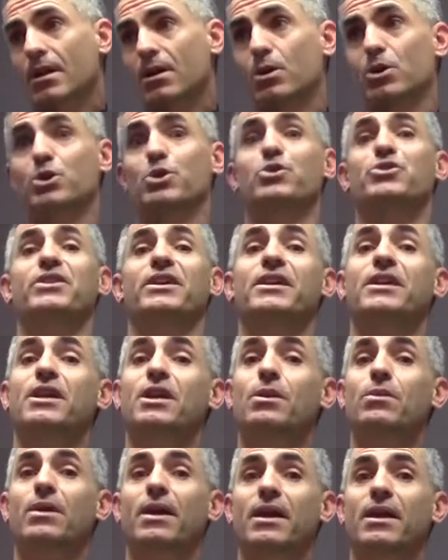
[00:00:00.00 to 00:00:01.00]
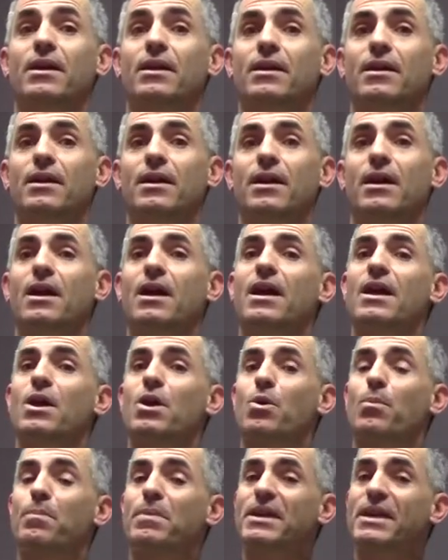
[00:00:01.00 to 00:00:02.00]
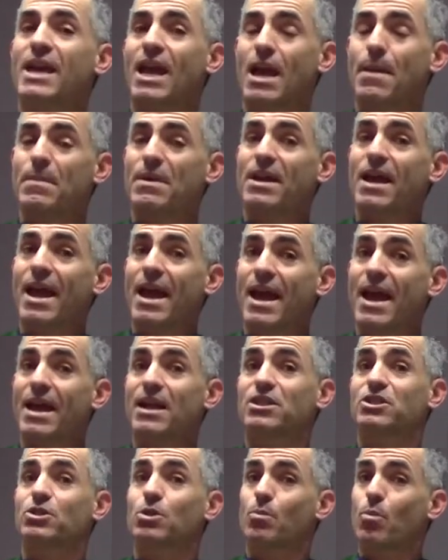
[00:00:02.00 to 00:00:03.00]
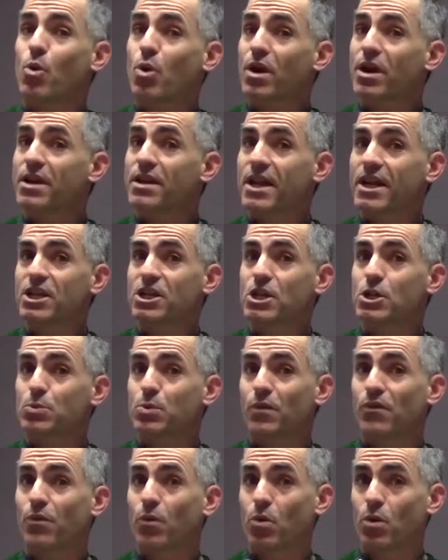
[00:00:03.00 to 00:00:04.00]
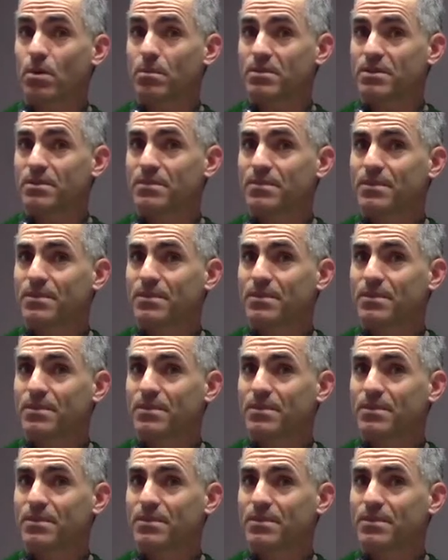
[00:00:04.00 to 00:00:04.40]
or should say hearing, became enhanced or more connections were formed.